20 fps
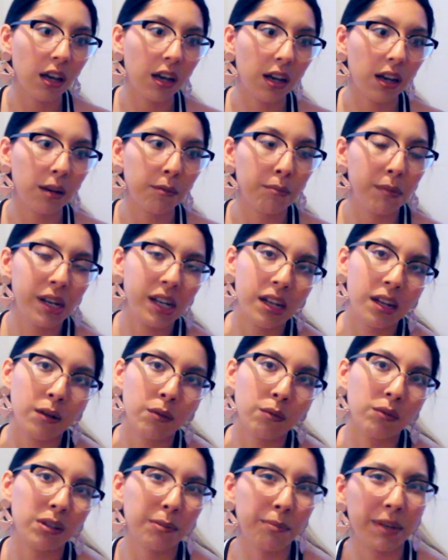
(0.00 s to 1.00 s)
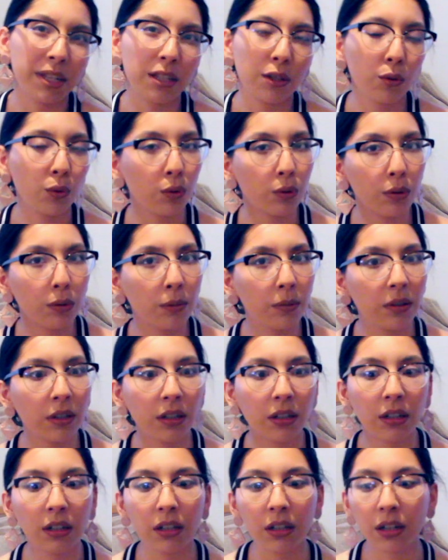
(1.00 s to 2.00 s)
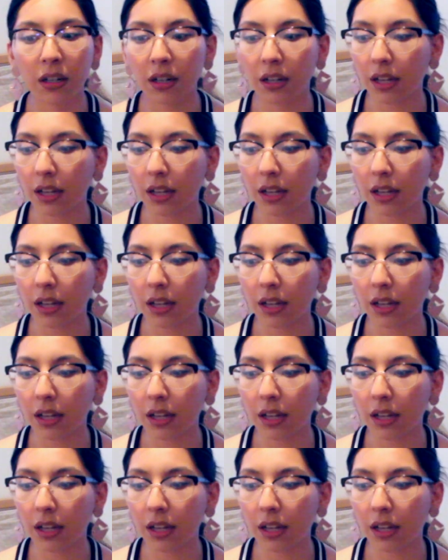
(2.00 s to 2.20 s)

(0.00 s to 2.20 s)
uh, meaning with my schoolwork